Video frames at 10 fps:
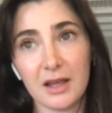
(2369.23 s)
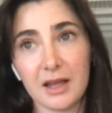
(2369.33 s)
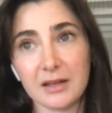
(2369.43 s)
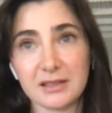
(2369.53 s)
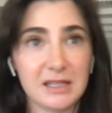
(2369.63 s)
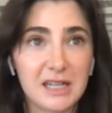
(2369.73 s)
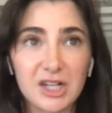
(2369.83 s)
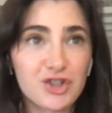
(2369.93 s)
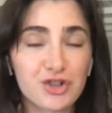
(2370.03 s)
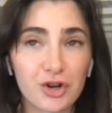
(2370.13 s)
and
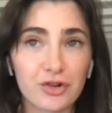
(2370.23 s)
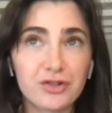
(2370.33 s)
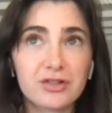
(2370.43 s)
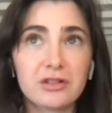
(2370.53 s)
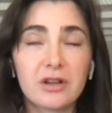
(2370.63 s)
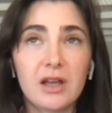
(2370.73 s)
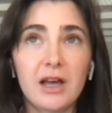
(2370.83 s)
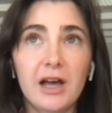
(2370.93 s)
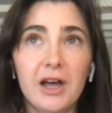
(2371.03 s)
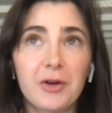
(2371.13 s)
teenage shows.
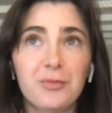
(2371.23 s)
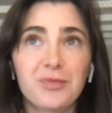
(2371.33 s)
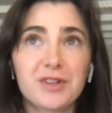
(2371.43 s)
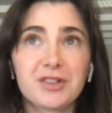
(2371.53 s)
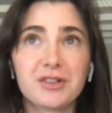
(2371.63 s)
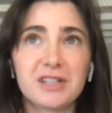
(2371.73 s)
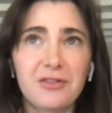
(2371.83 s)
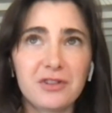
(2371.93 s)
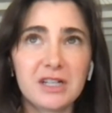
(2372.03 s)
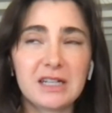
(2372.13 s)
Um, so
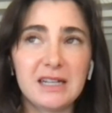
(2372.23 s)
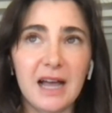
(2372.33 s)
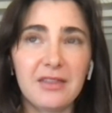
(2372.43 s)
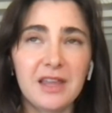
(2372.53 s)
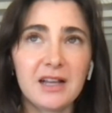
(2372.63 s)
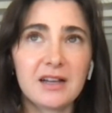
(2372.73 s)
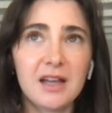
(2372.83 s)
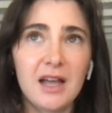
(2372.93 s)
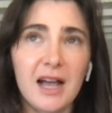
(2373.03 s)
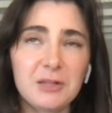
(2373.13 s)
definitely, I think
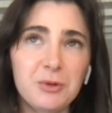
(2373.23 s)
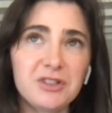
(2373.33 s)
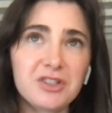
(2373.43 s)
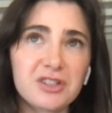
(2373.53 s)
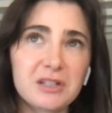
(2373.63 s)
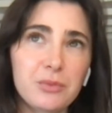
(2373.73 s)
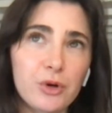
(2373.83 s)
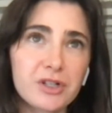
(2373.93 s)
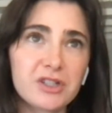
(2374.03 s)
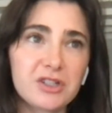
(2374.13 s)
I suppose it's just
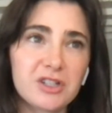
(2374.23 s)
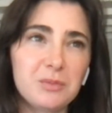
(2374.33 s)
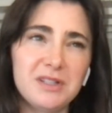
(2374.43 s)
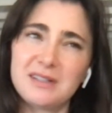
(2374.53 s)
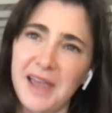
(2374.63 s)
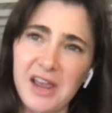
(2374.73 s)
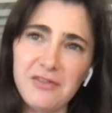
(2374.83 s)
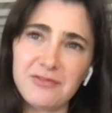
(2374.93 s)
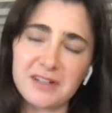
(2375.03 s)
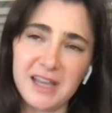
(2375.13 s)
important to just be
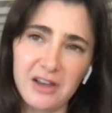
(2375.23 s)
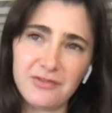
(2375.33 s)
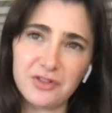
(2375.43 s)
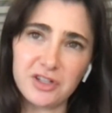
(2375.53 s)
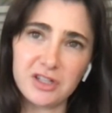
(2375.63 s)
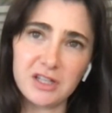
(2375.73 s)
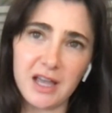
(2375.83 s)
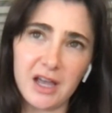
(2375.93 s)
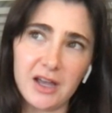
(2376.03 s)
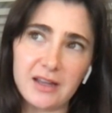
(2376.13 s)
safe and careful
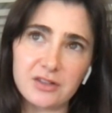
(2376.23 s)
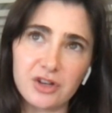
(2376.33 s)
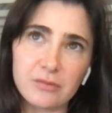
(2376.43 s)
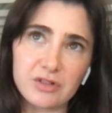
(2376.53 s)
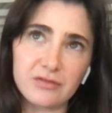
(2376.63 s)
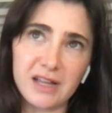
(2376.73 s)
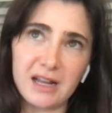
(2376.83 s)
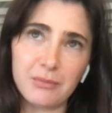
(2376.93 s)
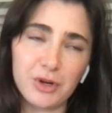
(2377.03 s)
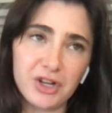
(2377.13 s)
uh, in terms of
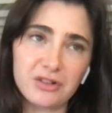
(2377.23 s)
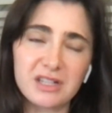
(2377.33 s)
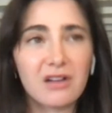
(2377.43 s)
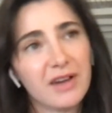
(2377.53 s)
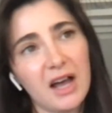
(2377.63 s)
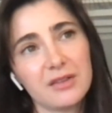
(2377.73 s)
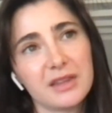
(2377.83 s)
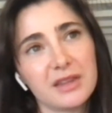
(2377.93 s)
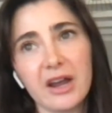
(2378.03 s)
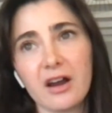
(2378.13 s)
like putting yourself out
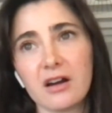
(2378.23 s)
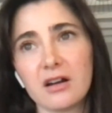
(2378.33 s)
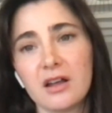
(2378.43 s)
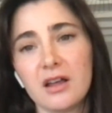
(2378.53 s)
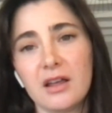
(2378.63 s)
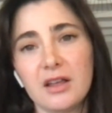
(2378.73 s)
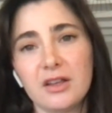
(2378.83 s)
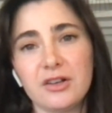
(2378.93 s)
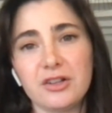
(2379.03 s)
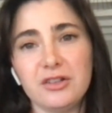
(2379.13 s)
there.
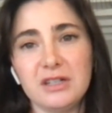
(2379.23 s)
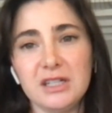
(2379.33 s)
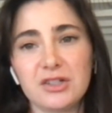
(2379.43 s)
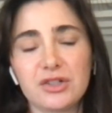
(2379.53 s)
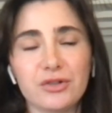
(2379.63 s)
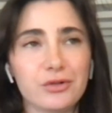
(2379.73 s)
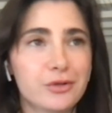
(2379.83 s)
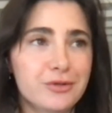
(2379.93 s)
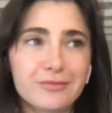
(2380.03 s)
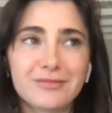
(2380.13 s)
You know, you need
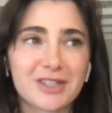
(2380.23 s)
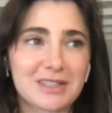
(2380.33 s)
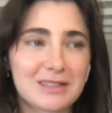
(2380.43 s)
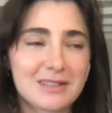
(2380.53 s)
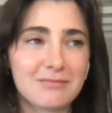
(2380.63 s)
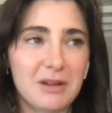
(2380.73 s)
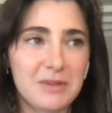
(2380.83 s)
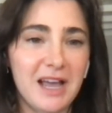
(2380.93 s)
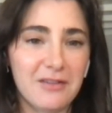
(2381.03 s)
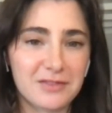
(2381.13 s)
to just
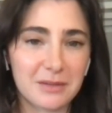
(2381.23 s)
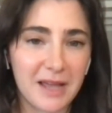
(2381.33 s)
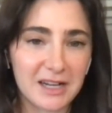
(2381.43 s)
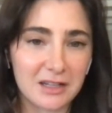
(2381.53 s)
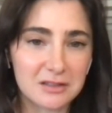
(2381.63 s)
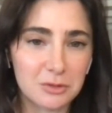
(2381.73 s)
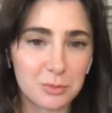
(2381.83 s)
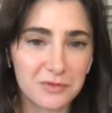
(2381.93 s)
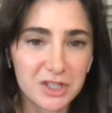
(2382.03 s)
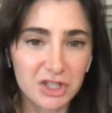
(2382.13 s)
maybe have some adult
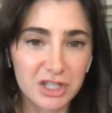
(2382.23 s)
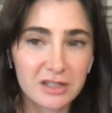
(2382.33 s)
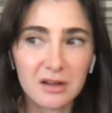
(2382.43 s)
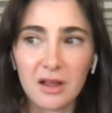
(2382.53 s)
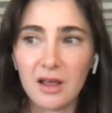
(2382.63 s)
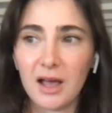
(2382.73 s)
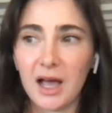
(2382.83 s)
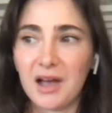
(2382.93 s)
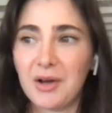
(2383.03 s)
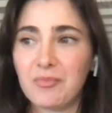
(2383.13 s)
supervision,
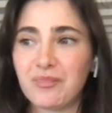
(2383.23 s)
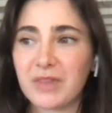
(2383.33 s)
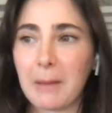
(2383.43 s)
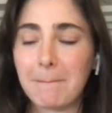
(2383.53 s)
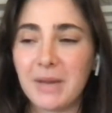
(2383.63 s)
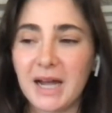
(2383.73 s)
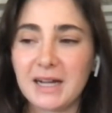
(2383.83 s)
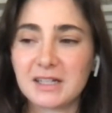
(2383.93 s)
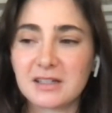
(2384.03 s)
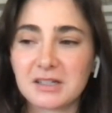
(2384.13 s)
um,
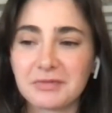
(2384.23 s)
but